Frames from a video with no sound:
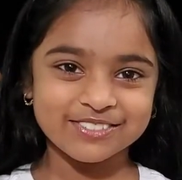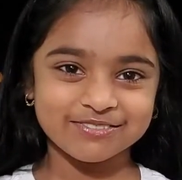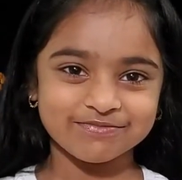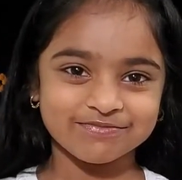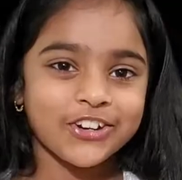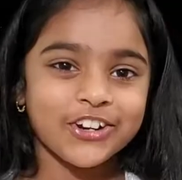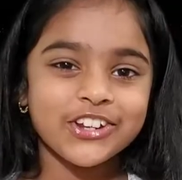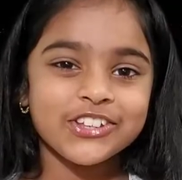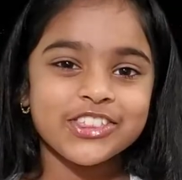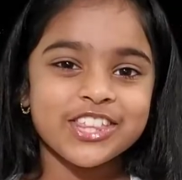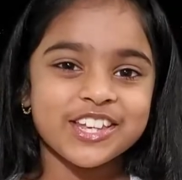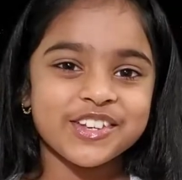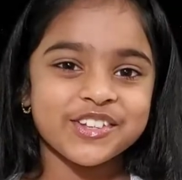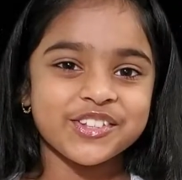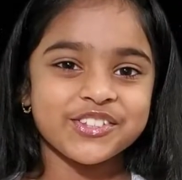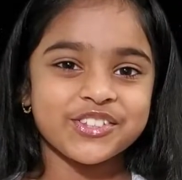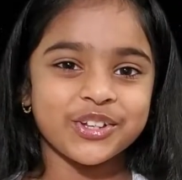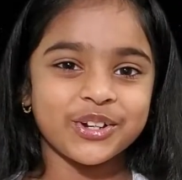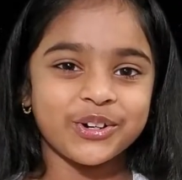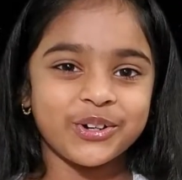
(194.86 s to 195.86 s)
Yay! Earth
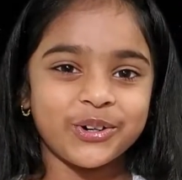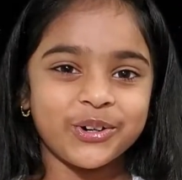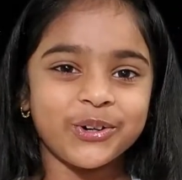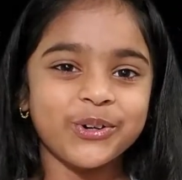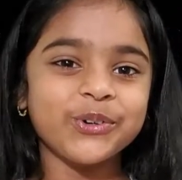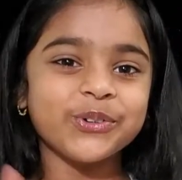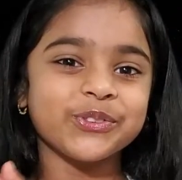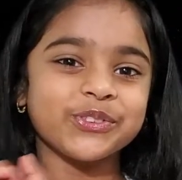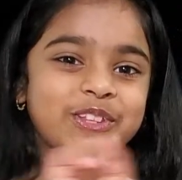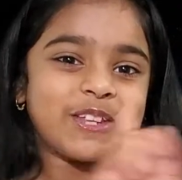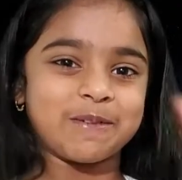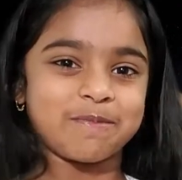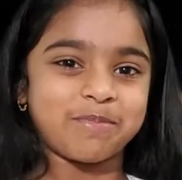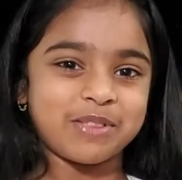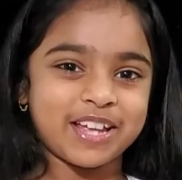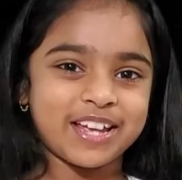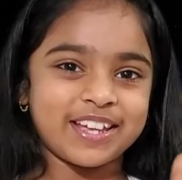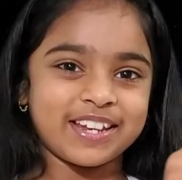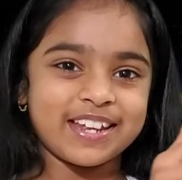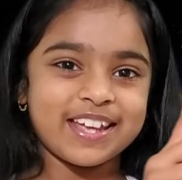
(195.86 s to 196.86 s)
is the only
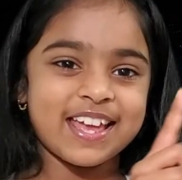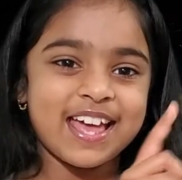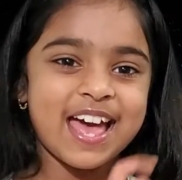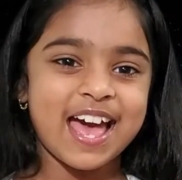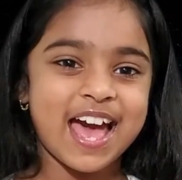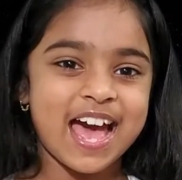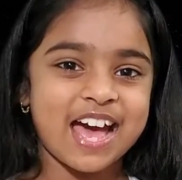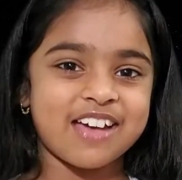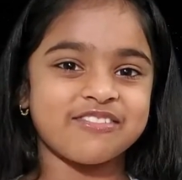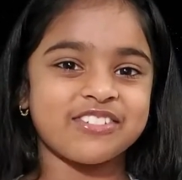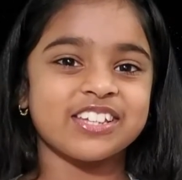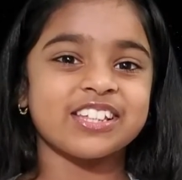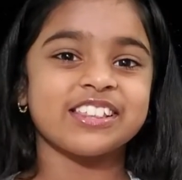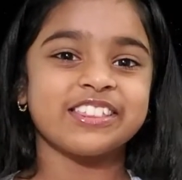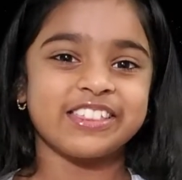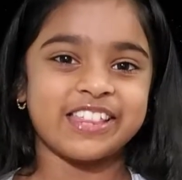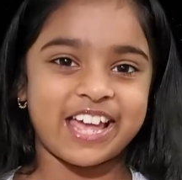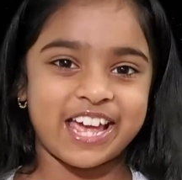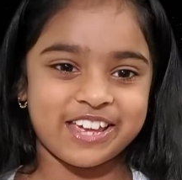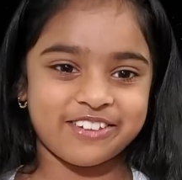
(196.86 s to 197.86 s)
planet
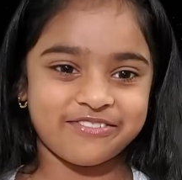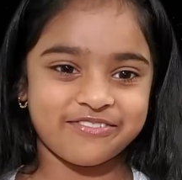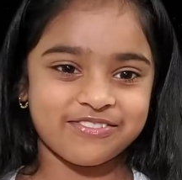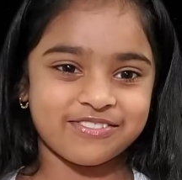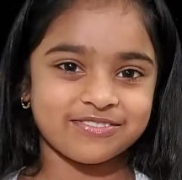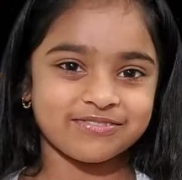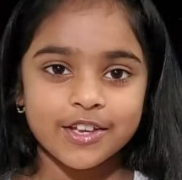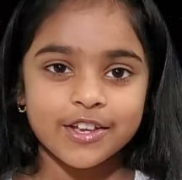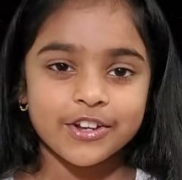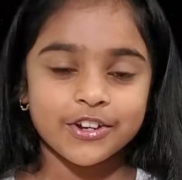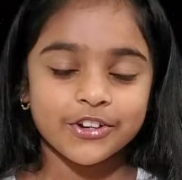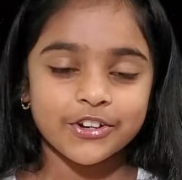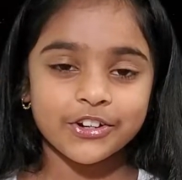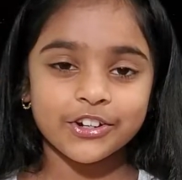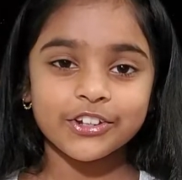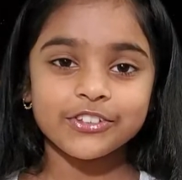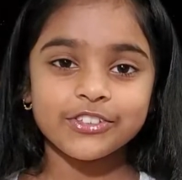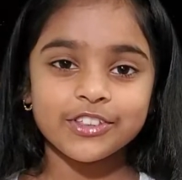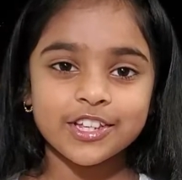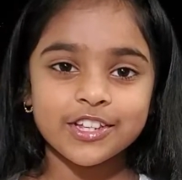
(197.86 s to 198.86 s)
having life.
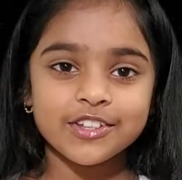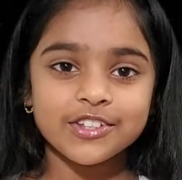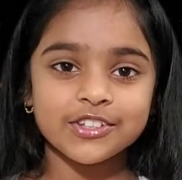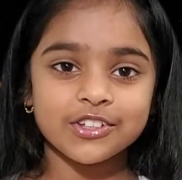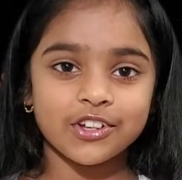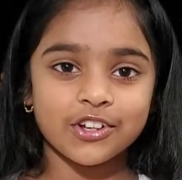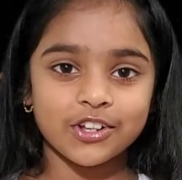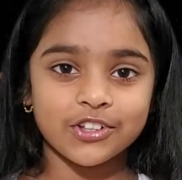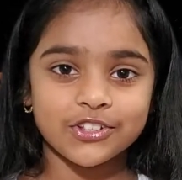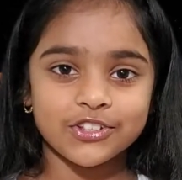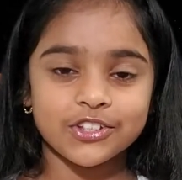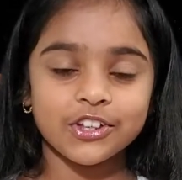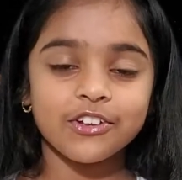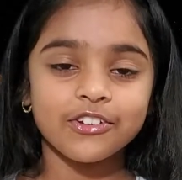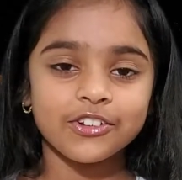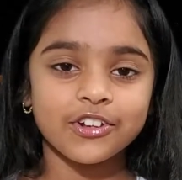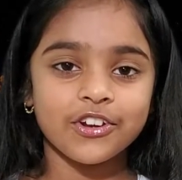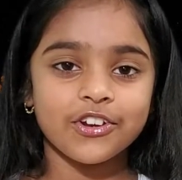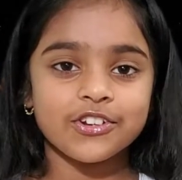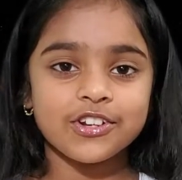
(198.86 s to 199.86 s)
Earth is also
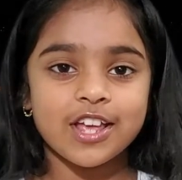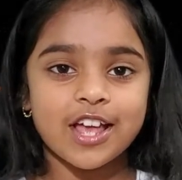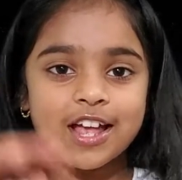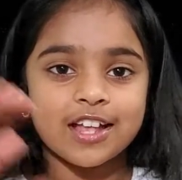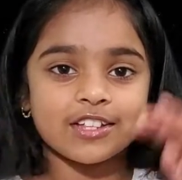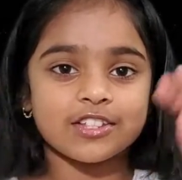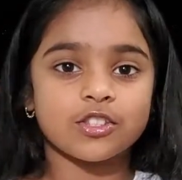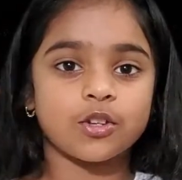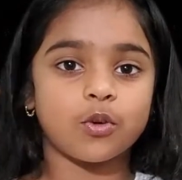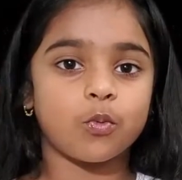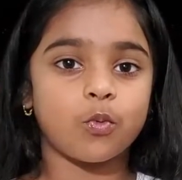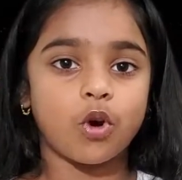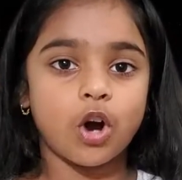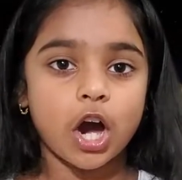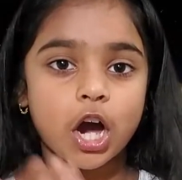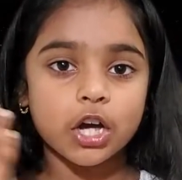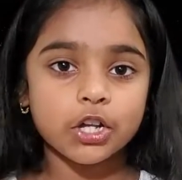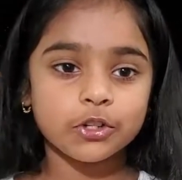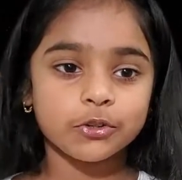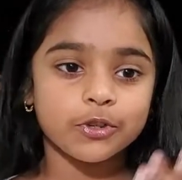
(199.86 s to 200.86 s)
known as the
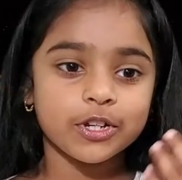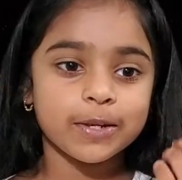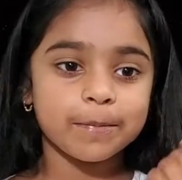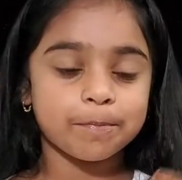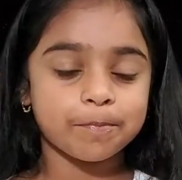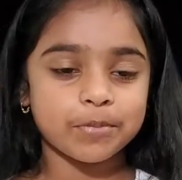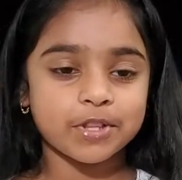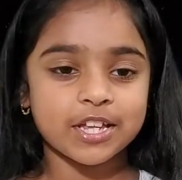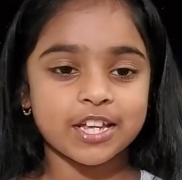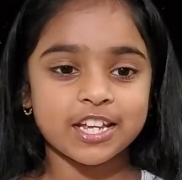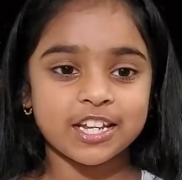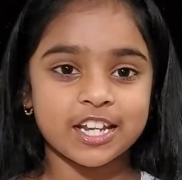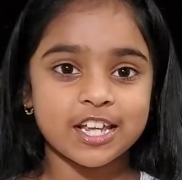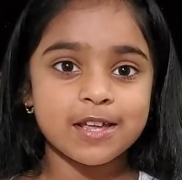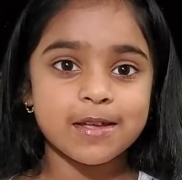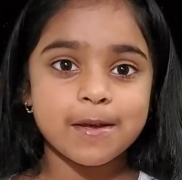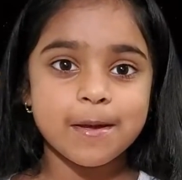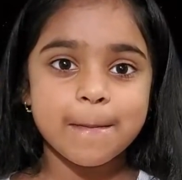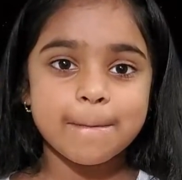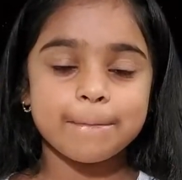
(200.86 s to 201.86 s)
watery
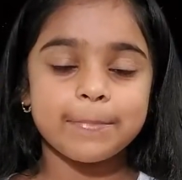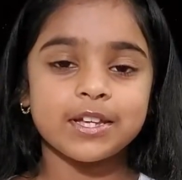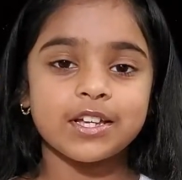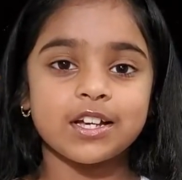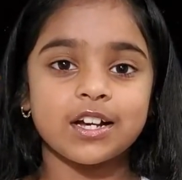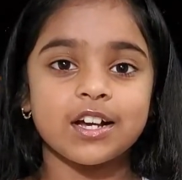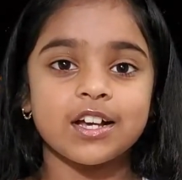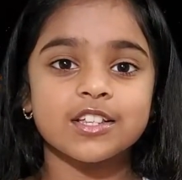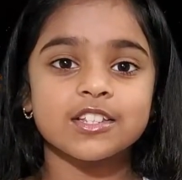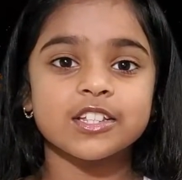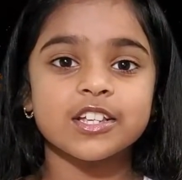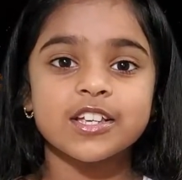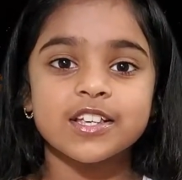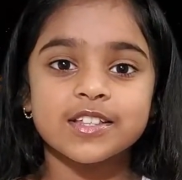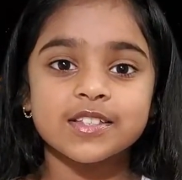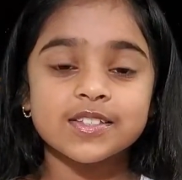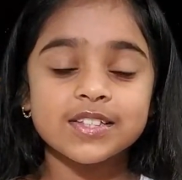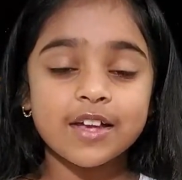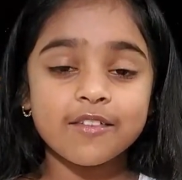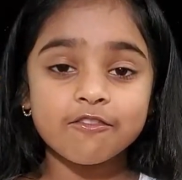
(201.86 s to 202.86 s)
planet because
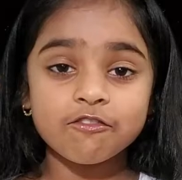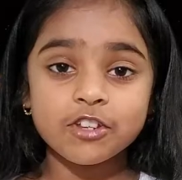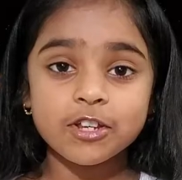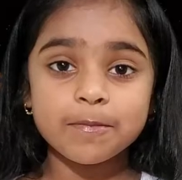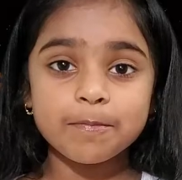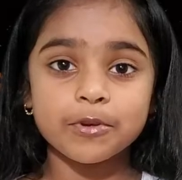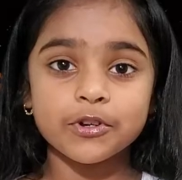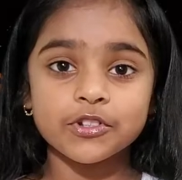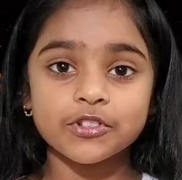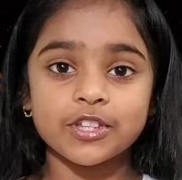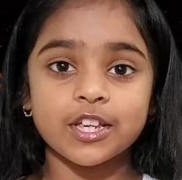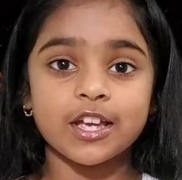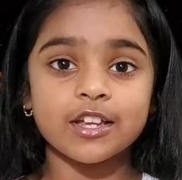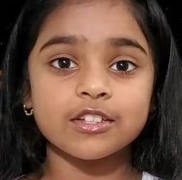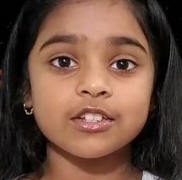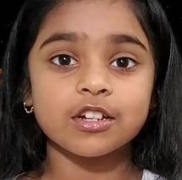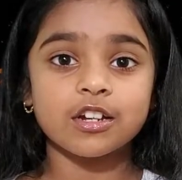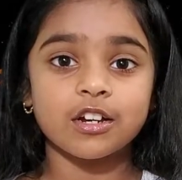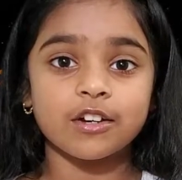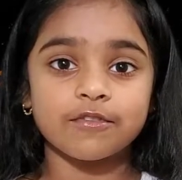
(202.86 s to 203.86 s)

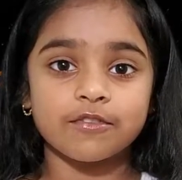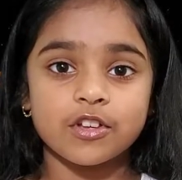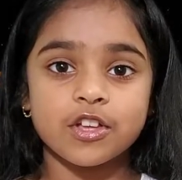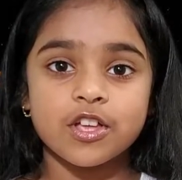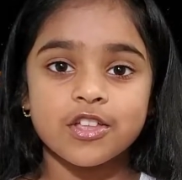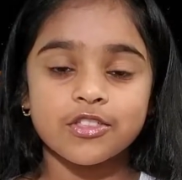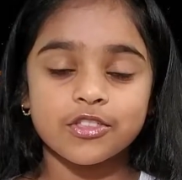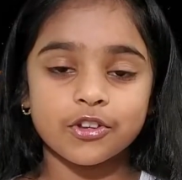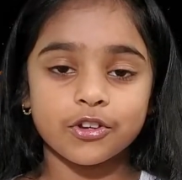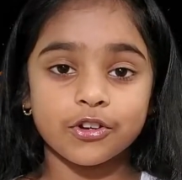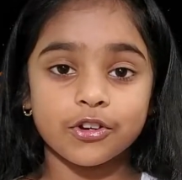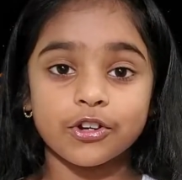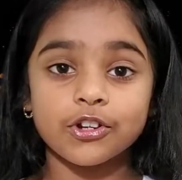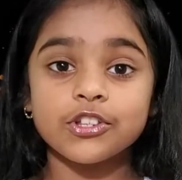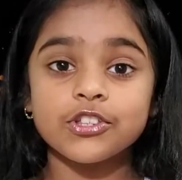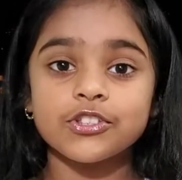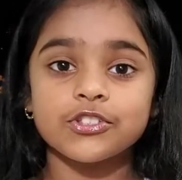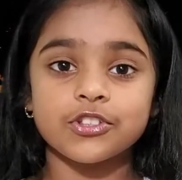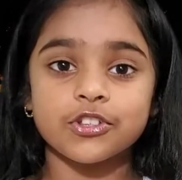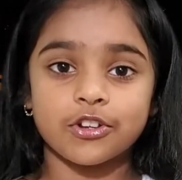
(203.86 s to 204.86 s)
70% of the
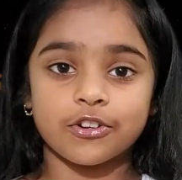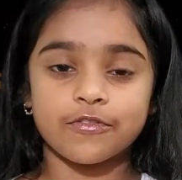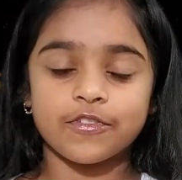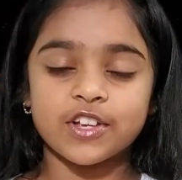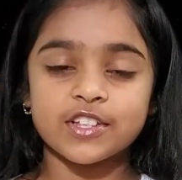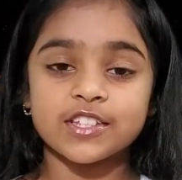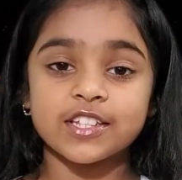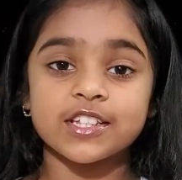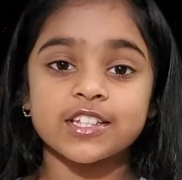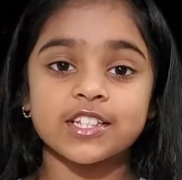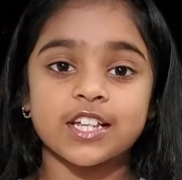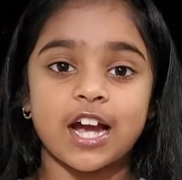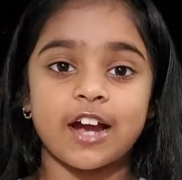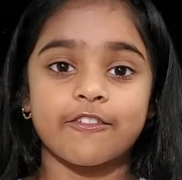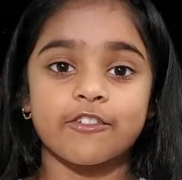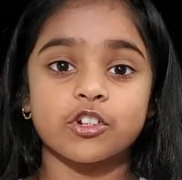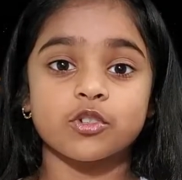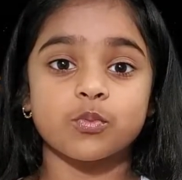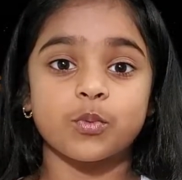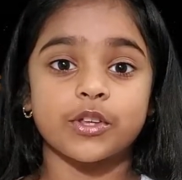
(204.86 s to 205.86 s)
Earth's surface is
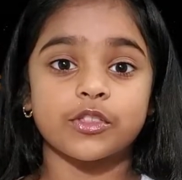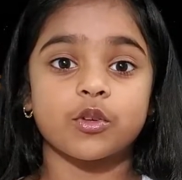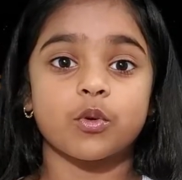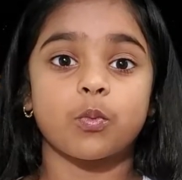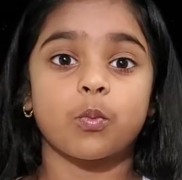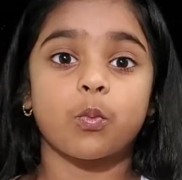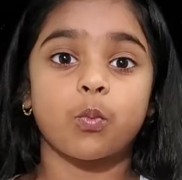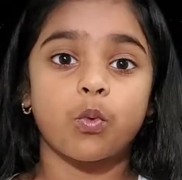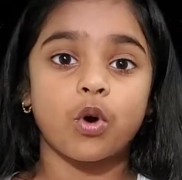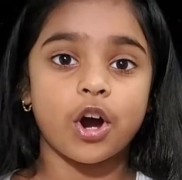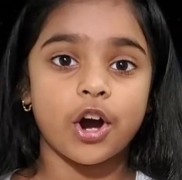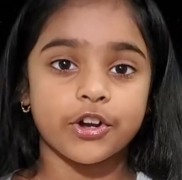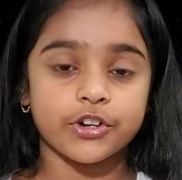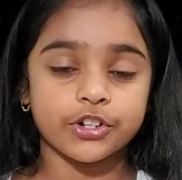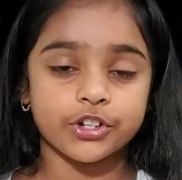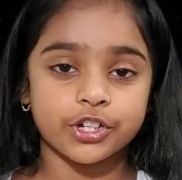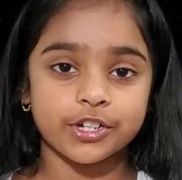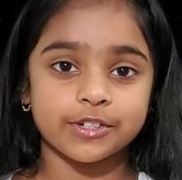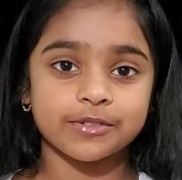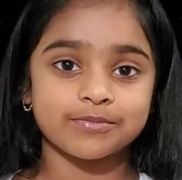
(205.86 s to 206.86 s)
covered with
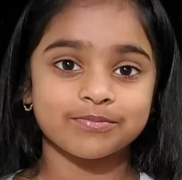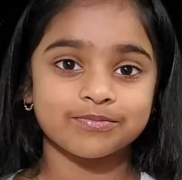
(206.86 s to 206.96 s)
water.